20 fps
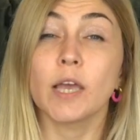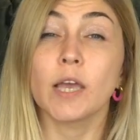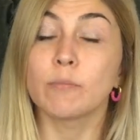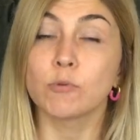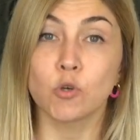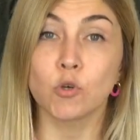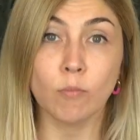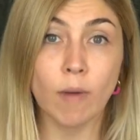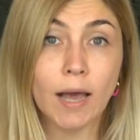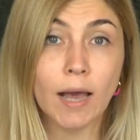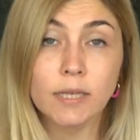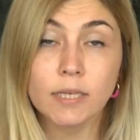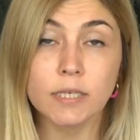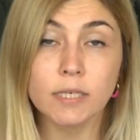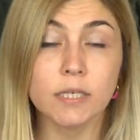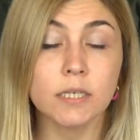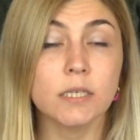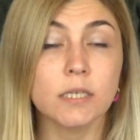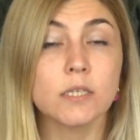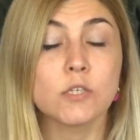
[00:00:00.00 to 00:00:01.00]

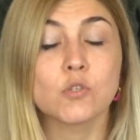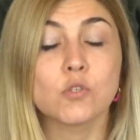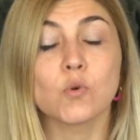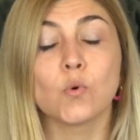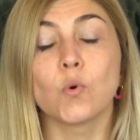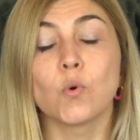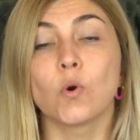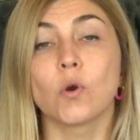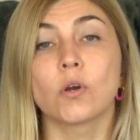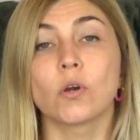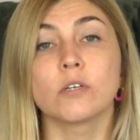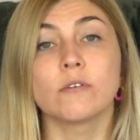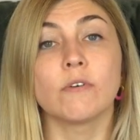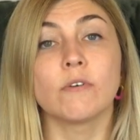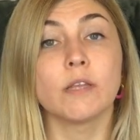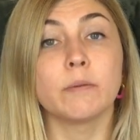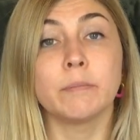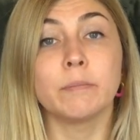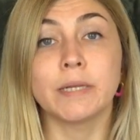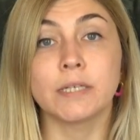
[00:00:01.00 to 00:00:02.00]
abnormalities or
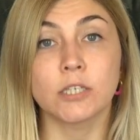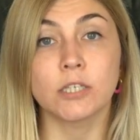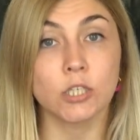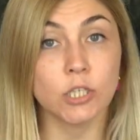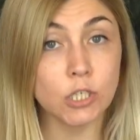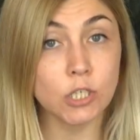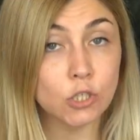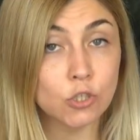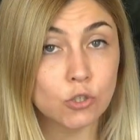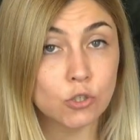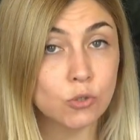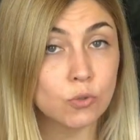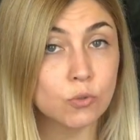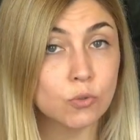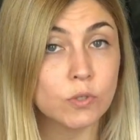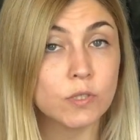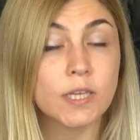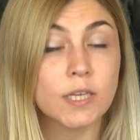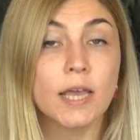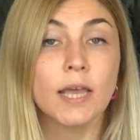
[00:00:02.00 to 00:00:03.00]
developmental
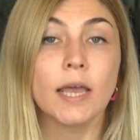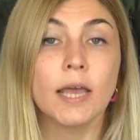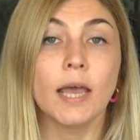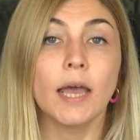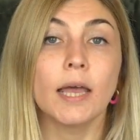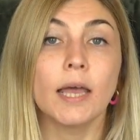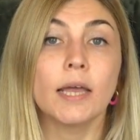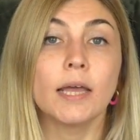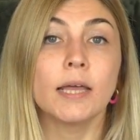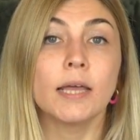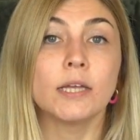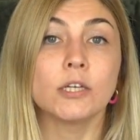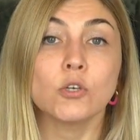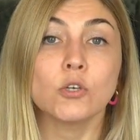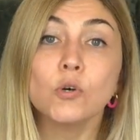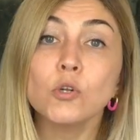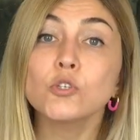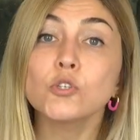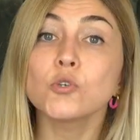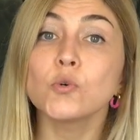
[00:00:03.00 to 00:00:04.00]
issues. And
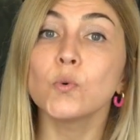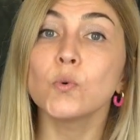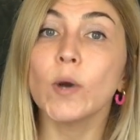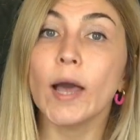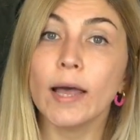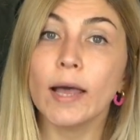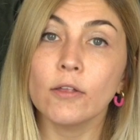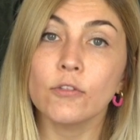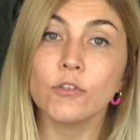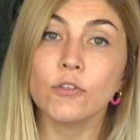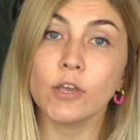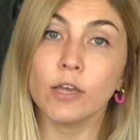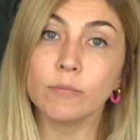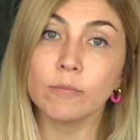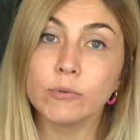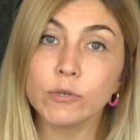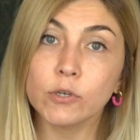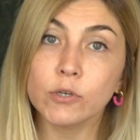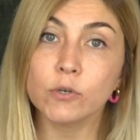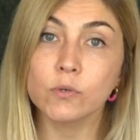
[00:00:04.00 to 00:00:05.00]
also healthy
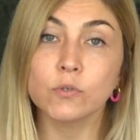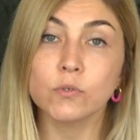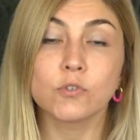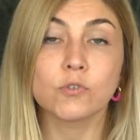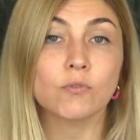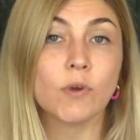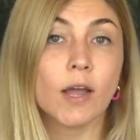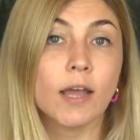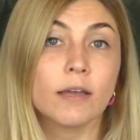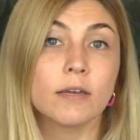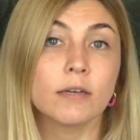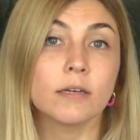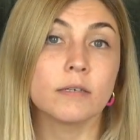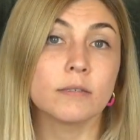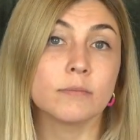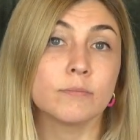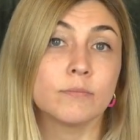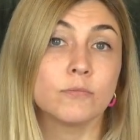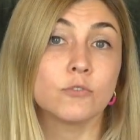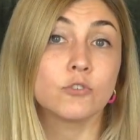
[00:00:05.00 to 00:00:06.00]
embryos
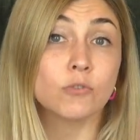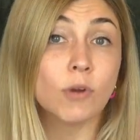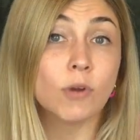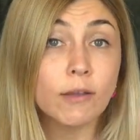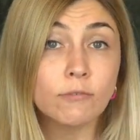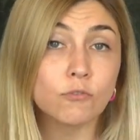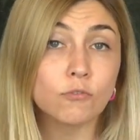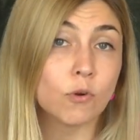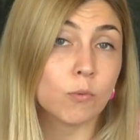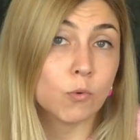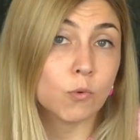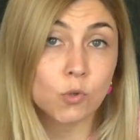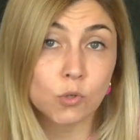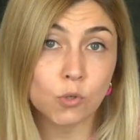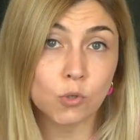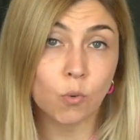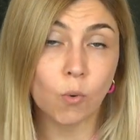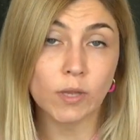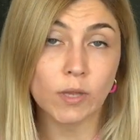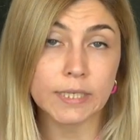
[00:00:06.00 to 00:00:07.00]
derived from
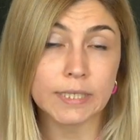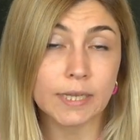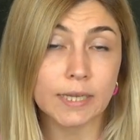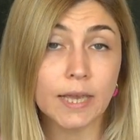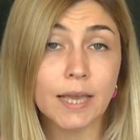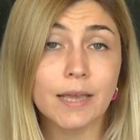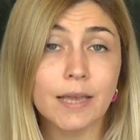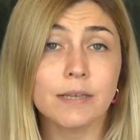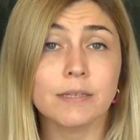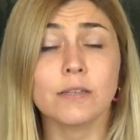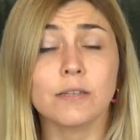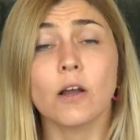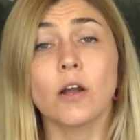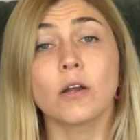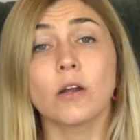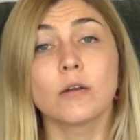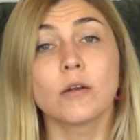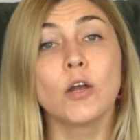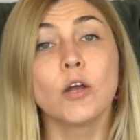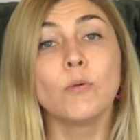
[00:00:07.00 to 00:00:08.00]
good quality eggs
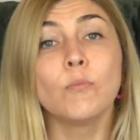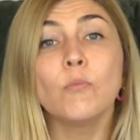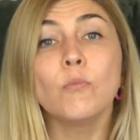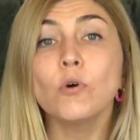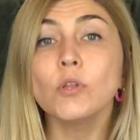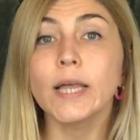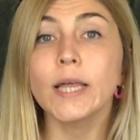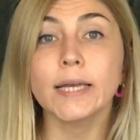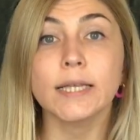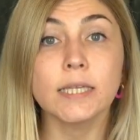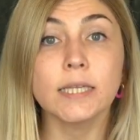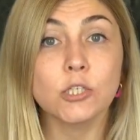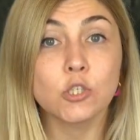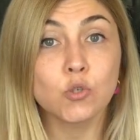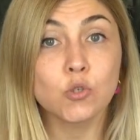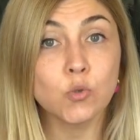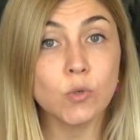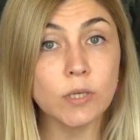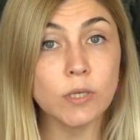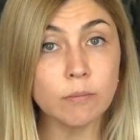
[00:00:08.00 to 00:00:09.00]
are more likely
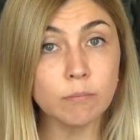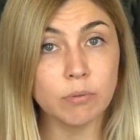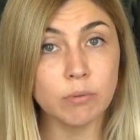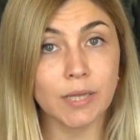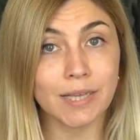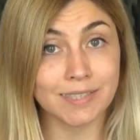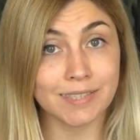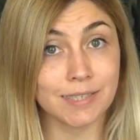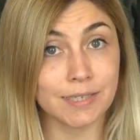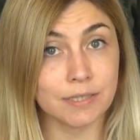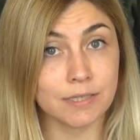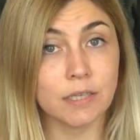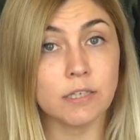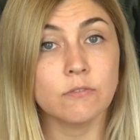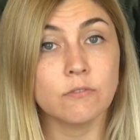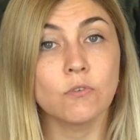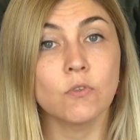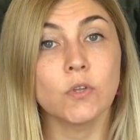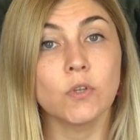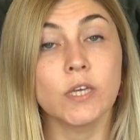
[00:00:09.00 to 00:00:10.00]
to implant
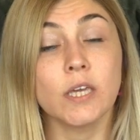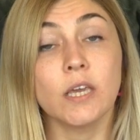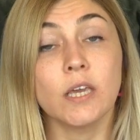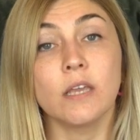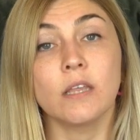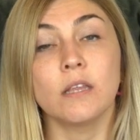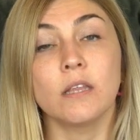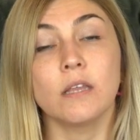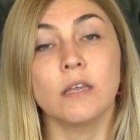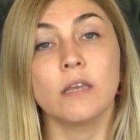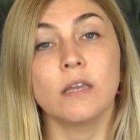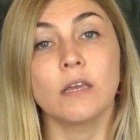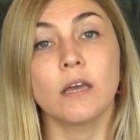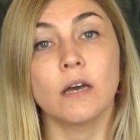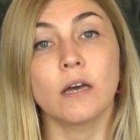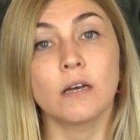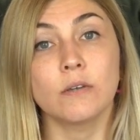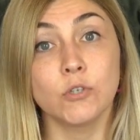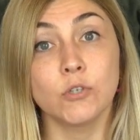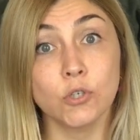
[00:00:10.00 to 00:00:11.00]
successfully in the
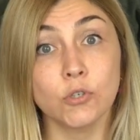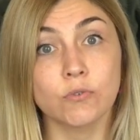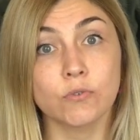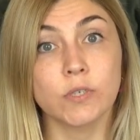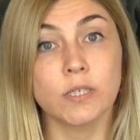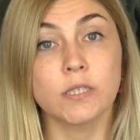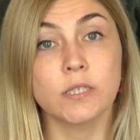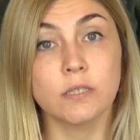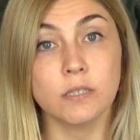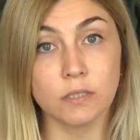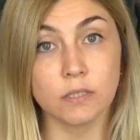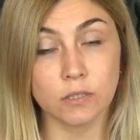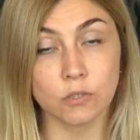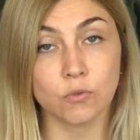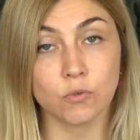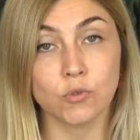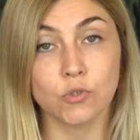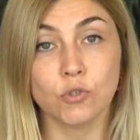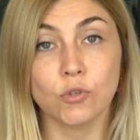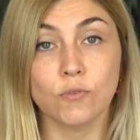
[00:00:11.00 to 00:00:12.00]
uterus. This is
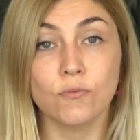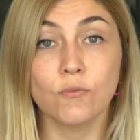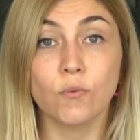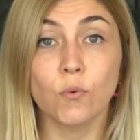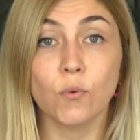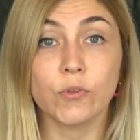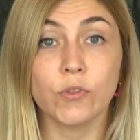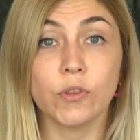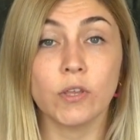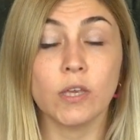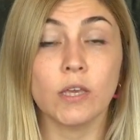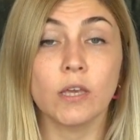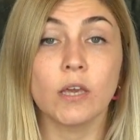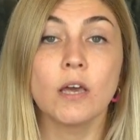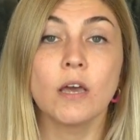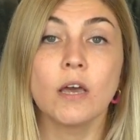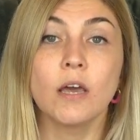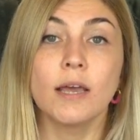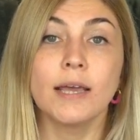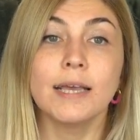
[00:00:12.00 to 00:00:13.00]
crucial for the
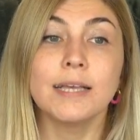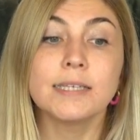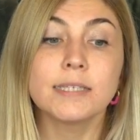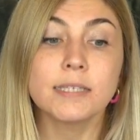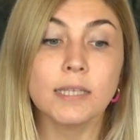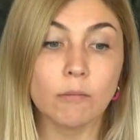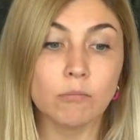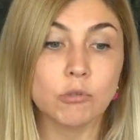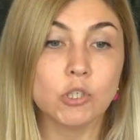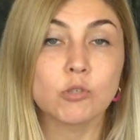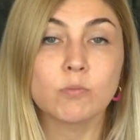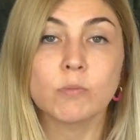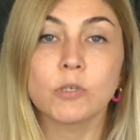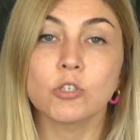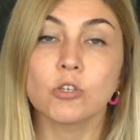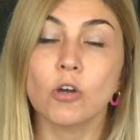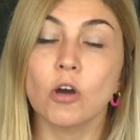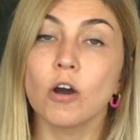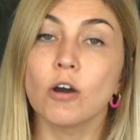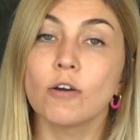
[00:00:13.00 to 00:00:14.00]

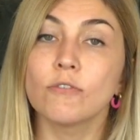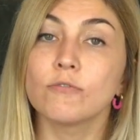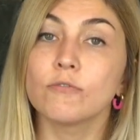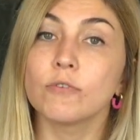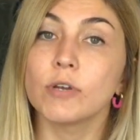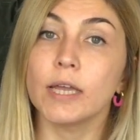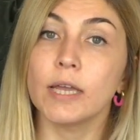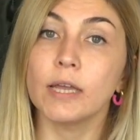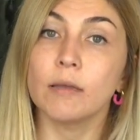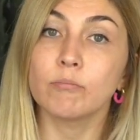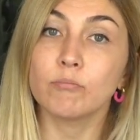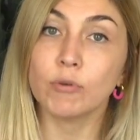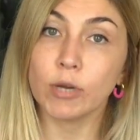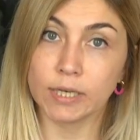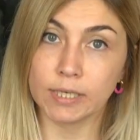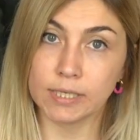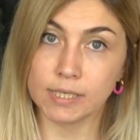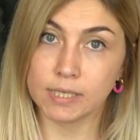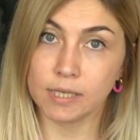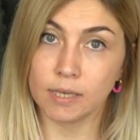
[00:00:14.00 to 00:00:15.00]
establishment of a
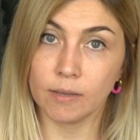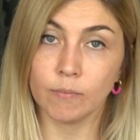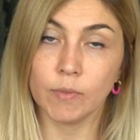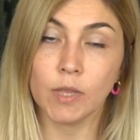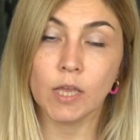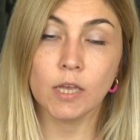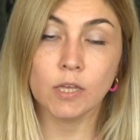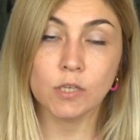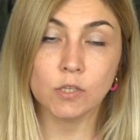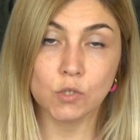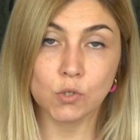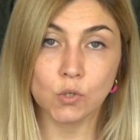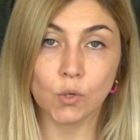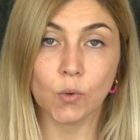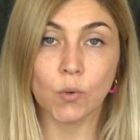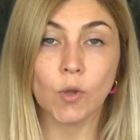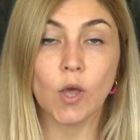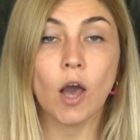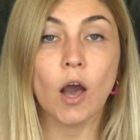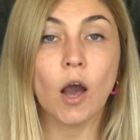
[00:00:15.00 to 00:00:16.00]
pregnancy.
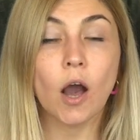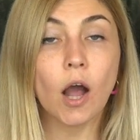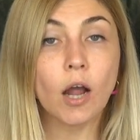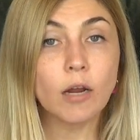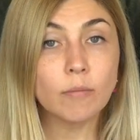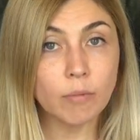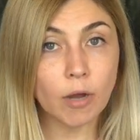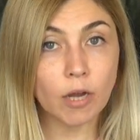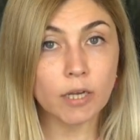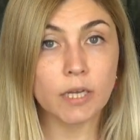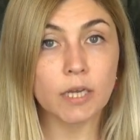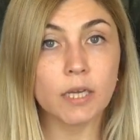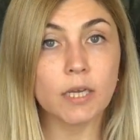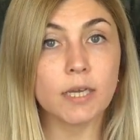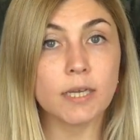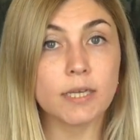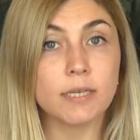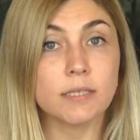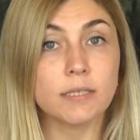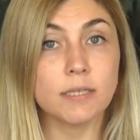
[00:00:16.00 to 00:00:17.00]
So our
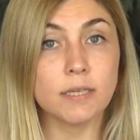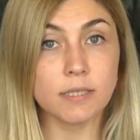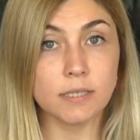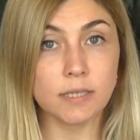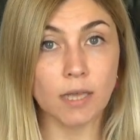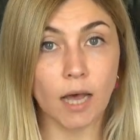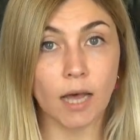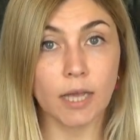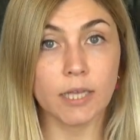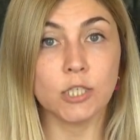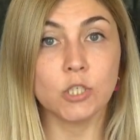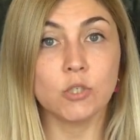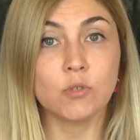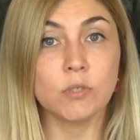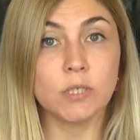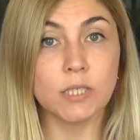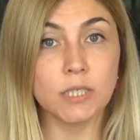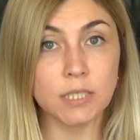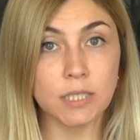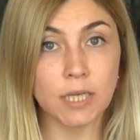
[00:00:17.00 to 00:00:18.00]
body is designed
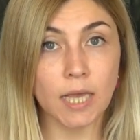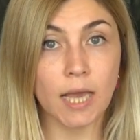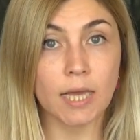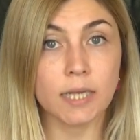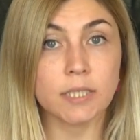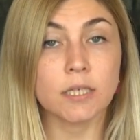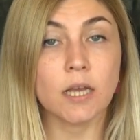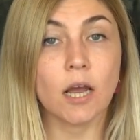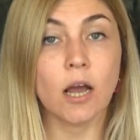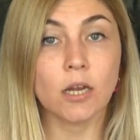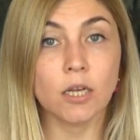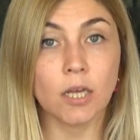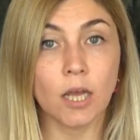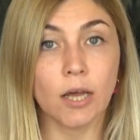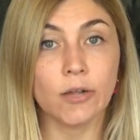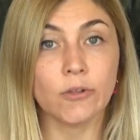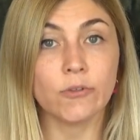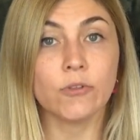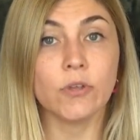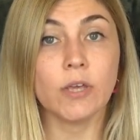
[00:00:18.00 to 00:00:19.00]
to detect
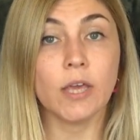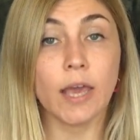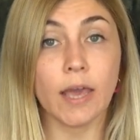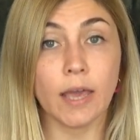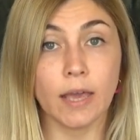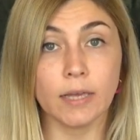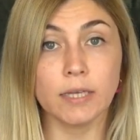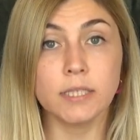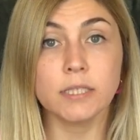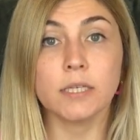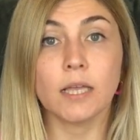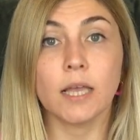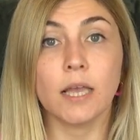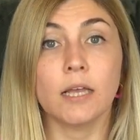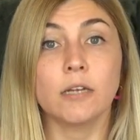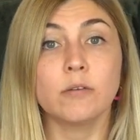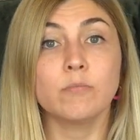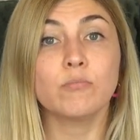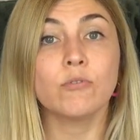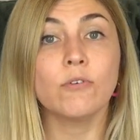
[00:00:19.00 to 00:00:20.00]
unhealthy eggs
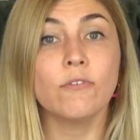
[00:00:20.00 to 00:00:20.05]
and